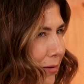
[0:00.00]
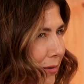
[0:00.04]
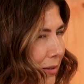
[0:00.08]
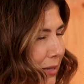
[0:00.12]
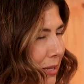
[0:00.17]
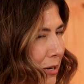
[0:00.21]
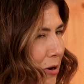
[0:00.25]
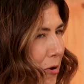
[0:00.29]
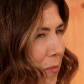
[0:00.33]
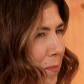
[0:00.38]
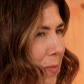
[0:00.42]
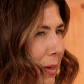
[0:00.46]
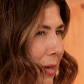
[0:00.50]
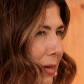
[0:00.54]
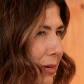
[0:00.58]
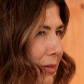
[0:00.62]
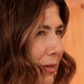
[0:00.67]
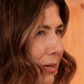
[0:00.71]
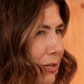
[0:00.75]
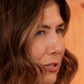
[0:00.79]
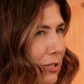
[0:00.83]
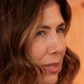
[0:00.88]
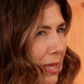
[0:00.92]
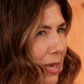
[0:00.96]
you know,
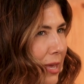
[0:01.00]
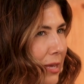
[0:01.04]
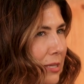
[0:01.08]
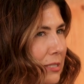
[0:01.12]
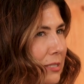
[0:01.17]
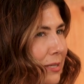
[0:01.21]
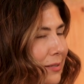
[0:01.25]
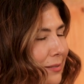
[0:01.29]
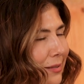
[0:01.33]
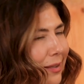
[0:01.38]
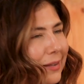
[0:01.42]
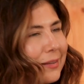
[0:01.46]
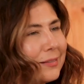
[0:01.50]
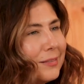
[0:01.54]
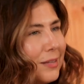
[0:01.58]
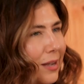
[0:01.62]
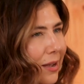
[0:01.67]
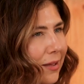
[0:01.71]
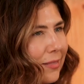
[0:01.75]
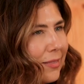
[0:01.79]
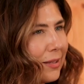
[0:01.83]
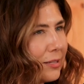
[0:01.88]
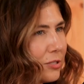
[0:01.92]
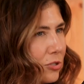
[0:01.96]
big things cuz like
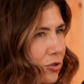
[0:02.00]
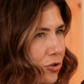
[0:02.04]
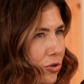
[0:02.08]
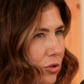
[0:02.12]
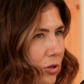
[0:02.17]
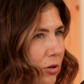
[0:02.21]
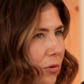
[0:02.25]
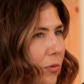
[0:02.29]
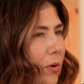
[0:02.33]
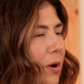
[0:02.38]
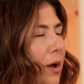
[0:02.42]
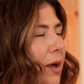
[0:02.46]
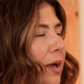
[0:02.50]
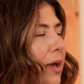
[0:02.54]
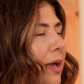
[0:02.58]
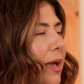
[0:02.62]
duh, that's true.